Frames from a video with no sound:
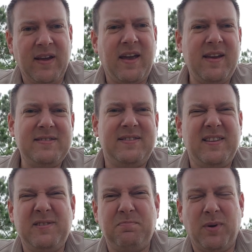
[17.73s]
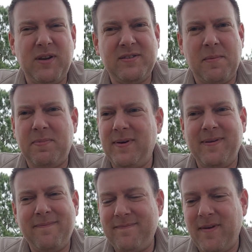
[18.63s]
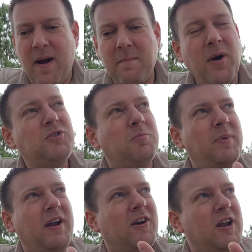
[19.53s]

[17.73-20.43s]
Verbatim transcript: Guys, this brings up a much bigger